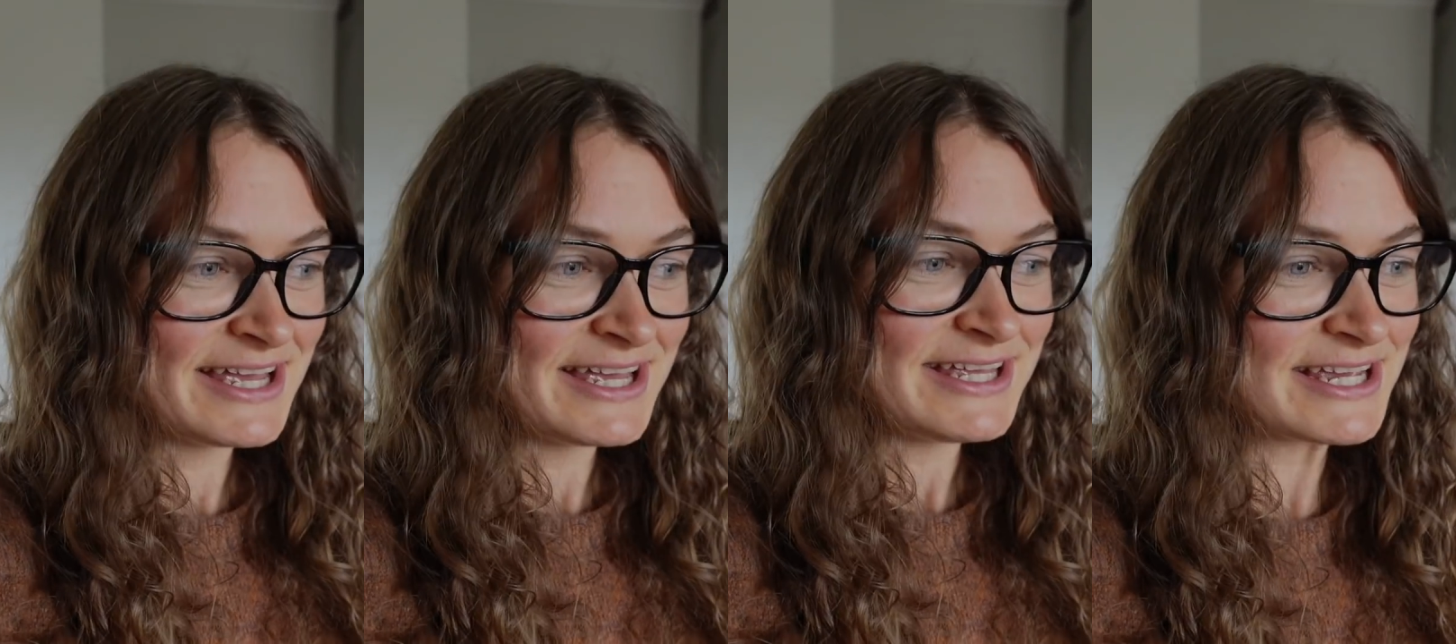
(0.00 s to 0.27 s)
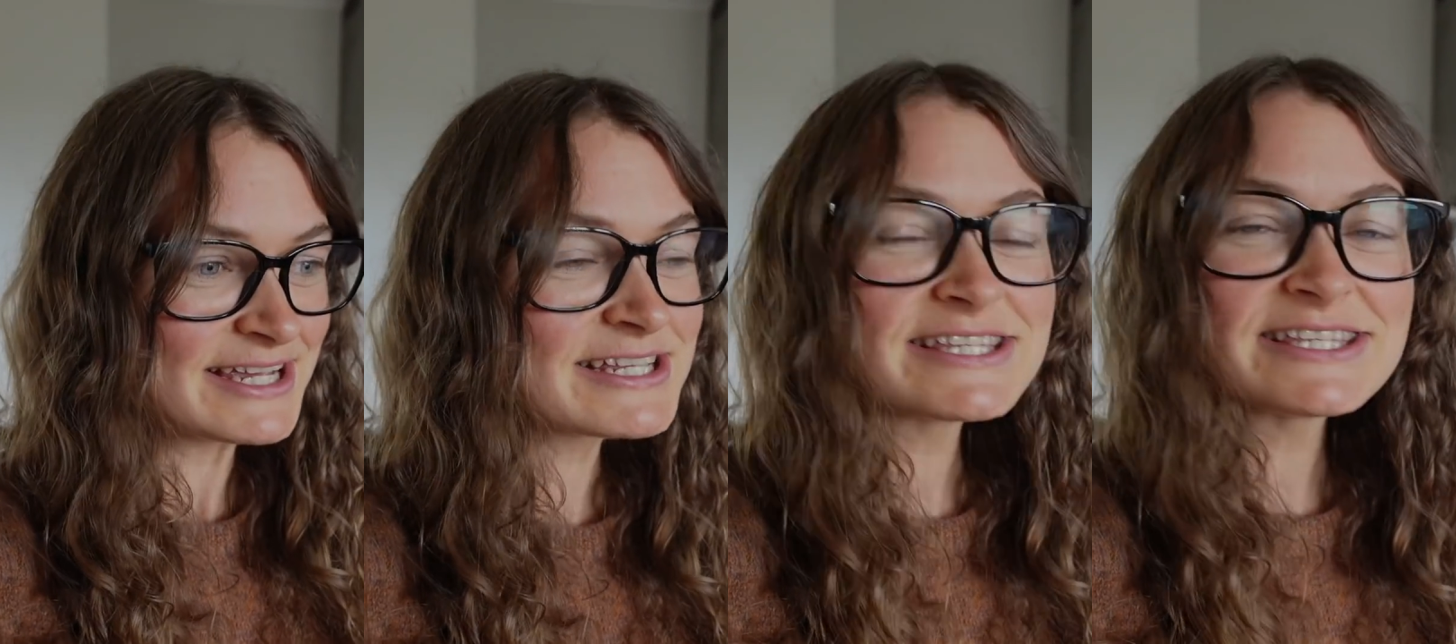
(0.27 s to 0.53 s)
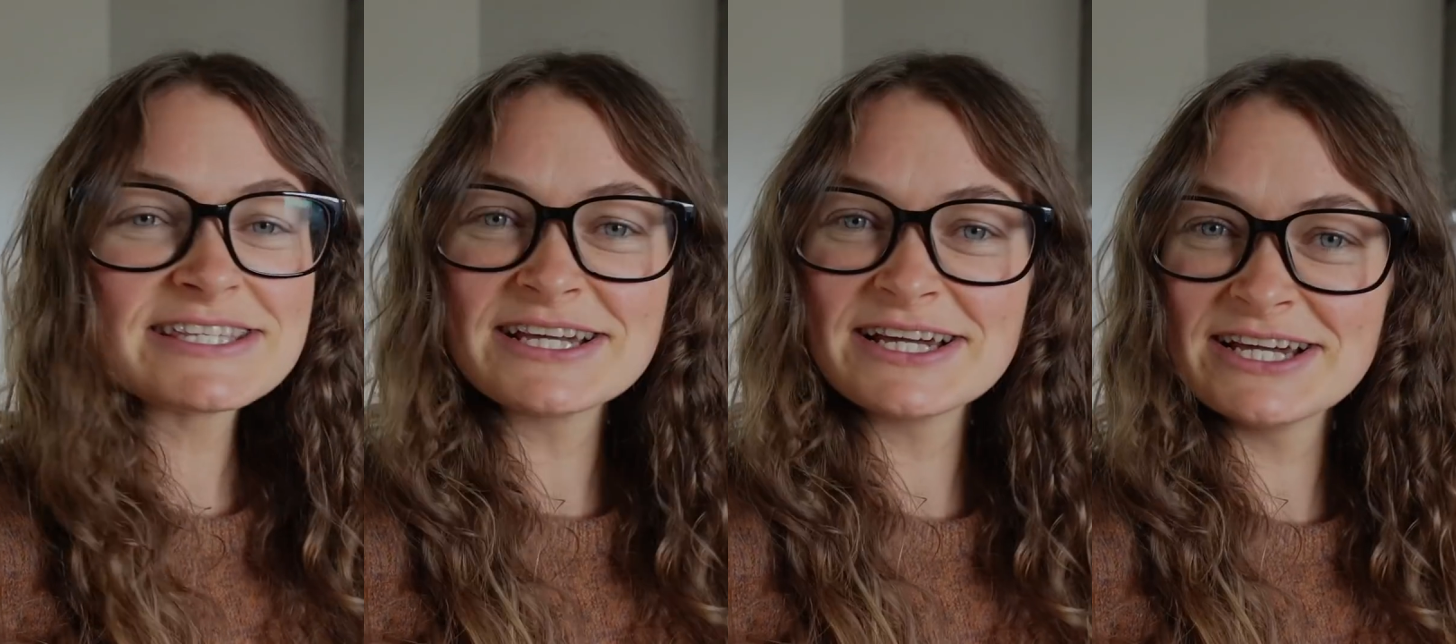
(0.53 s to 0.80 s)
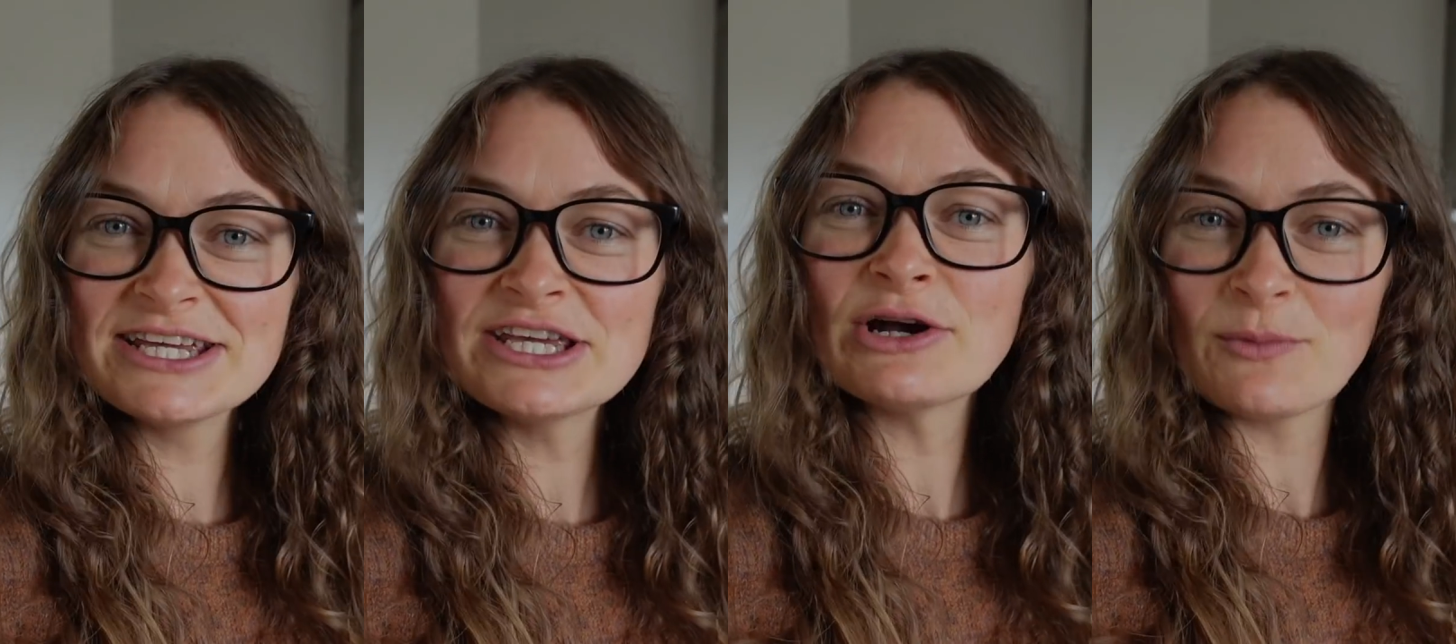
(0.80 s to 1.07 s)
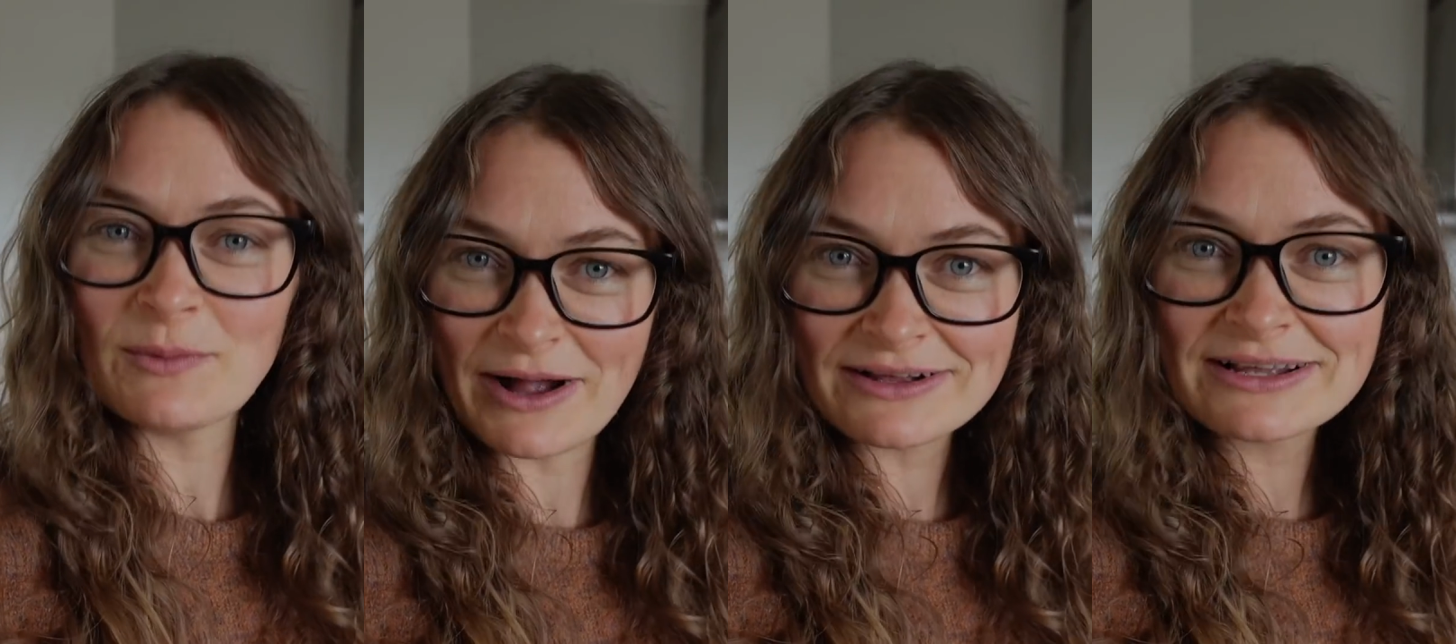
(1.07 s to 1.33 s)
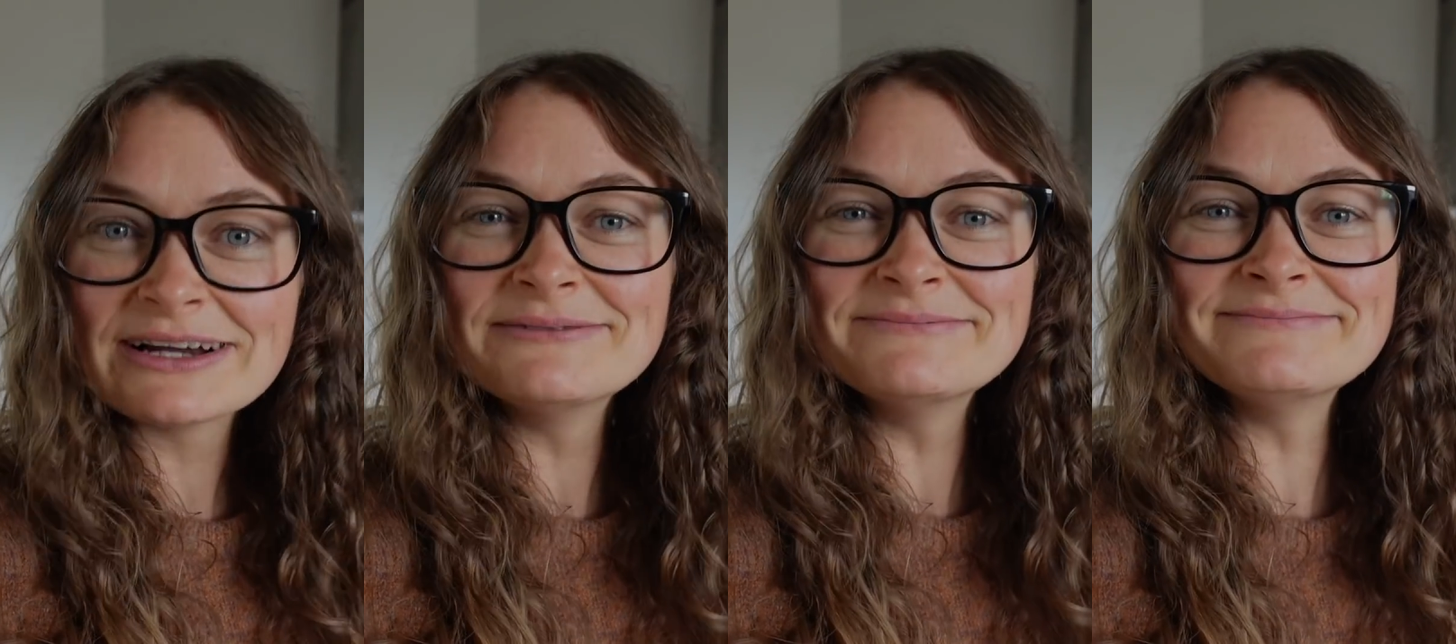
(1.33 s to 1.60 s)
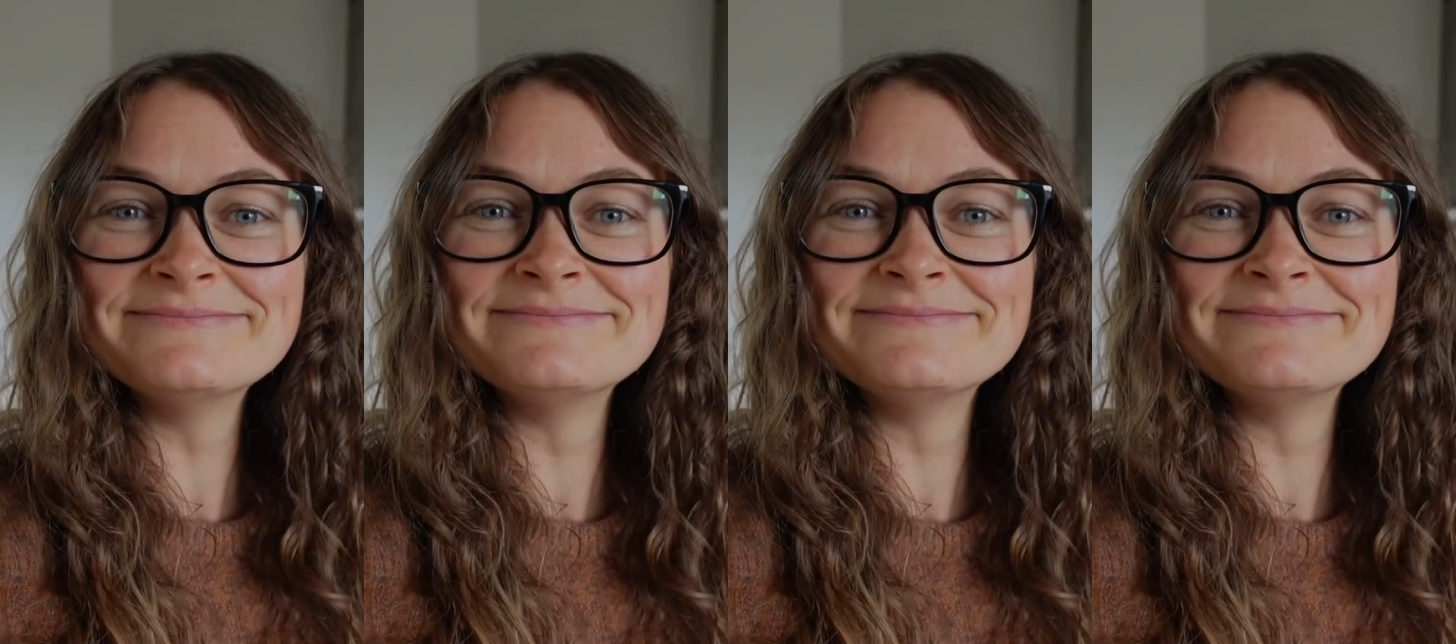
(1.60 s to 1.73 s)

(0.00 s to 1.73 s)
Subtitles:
Yes, you're welcome.